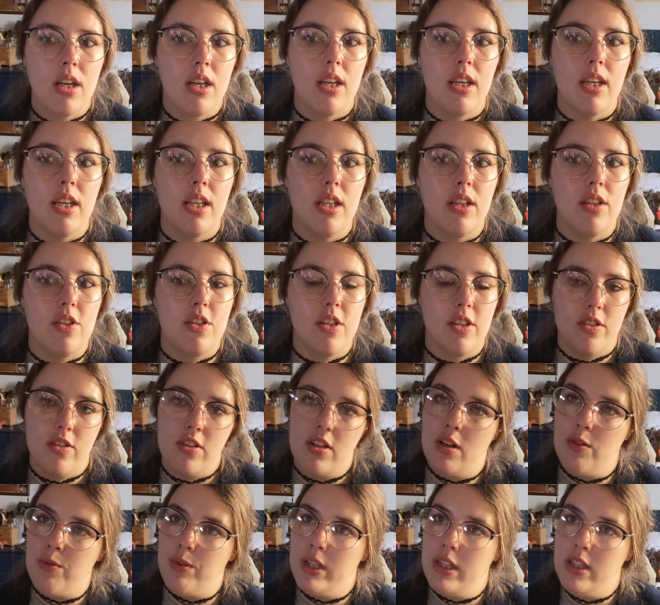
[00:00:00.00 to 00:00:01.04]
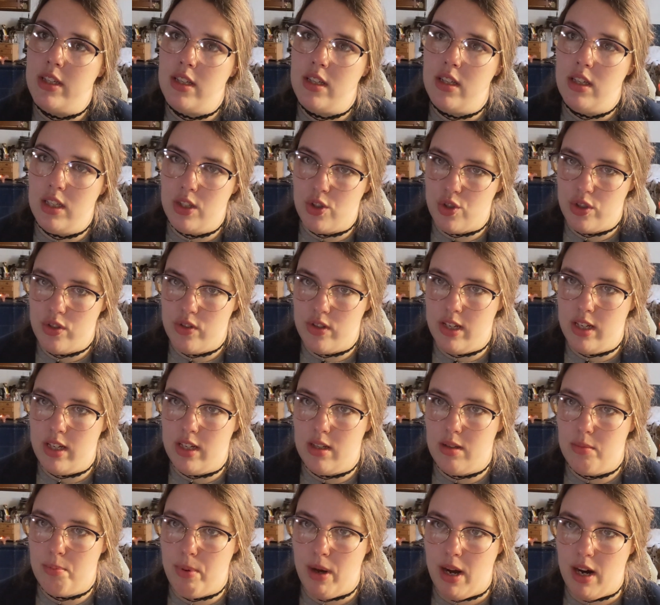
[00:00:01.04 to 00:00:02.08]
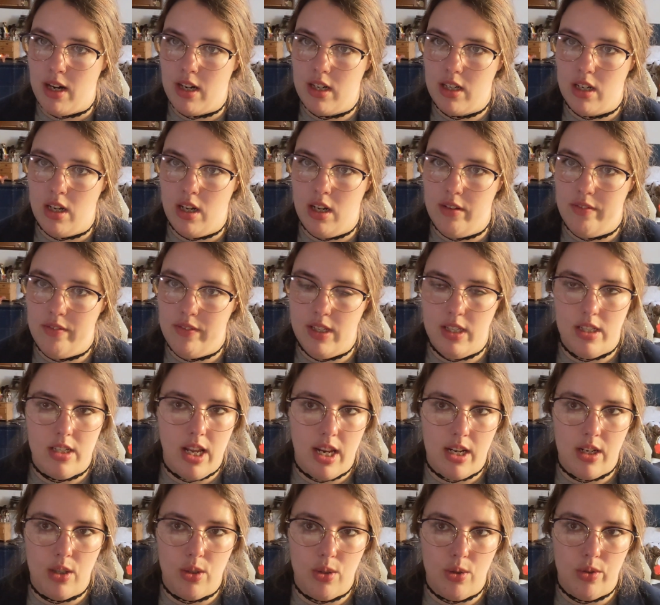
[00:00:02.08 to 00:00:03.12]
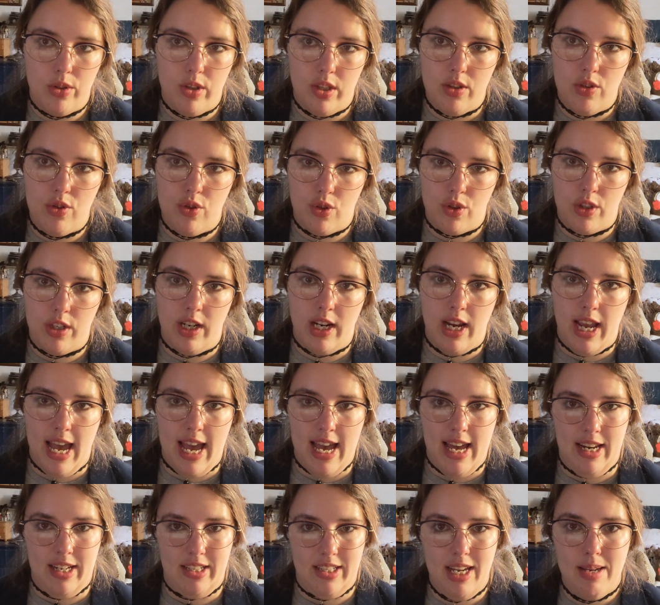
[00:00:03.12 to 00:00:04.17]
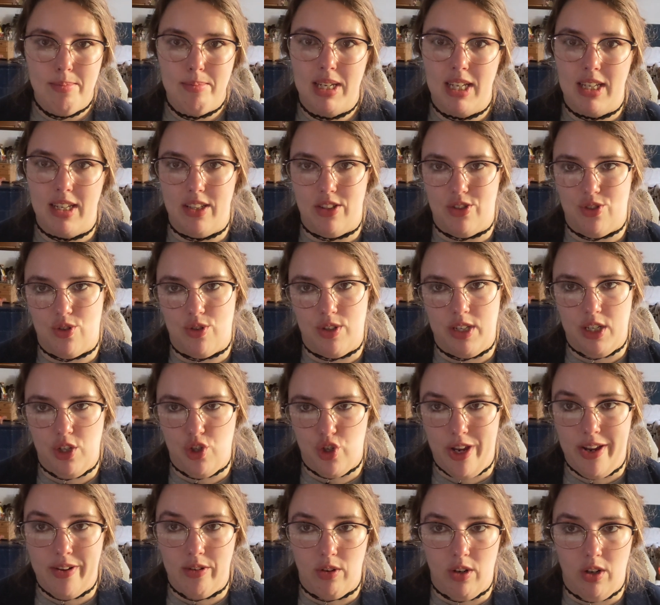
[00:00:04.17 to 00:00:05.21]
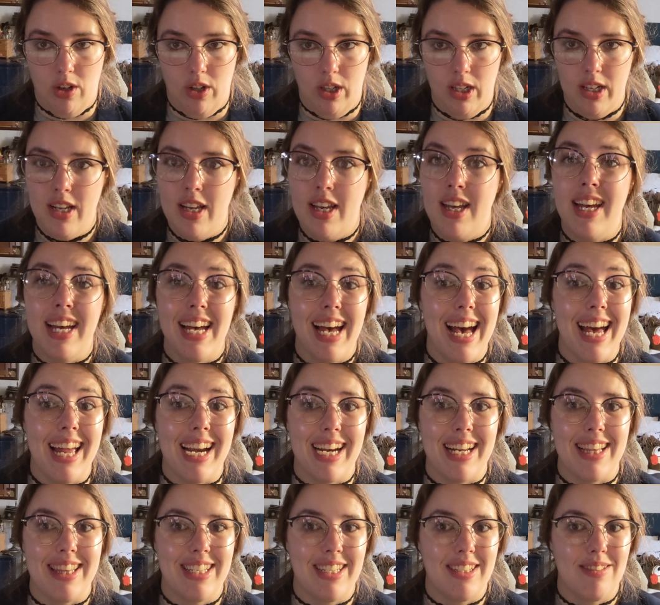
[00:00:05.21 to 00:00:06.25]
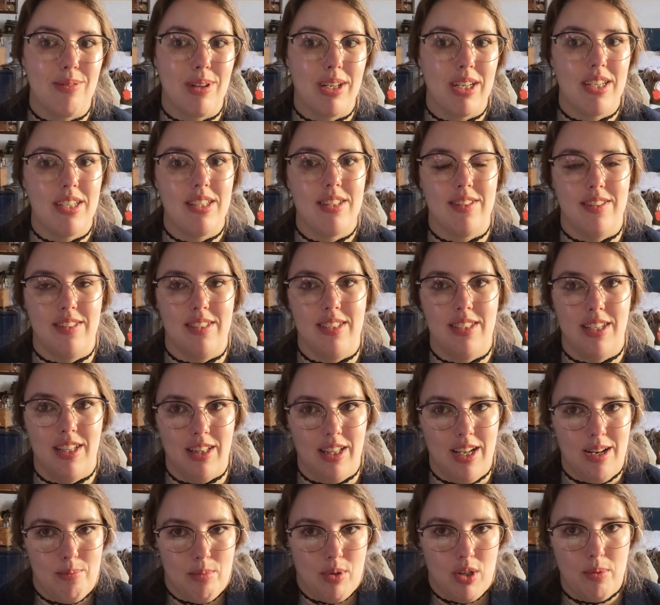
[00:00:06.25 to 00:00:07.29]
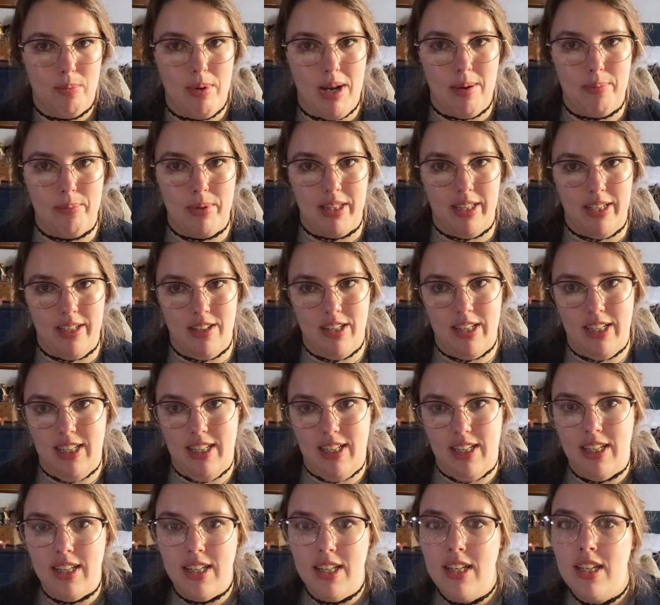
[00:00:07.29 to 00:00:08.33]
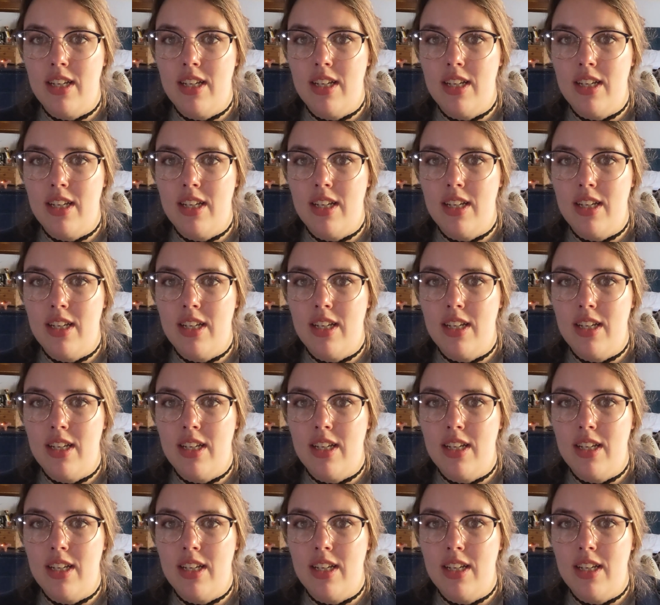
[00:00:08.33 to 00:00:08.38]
It's just a really interesting part of Nintendo's history and gaming history in general, and I think we're gonna see a lot more popularity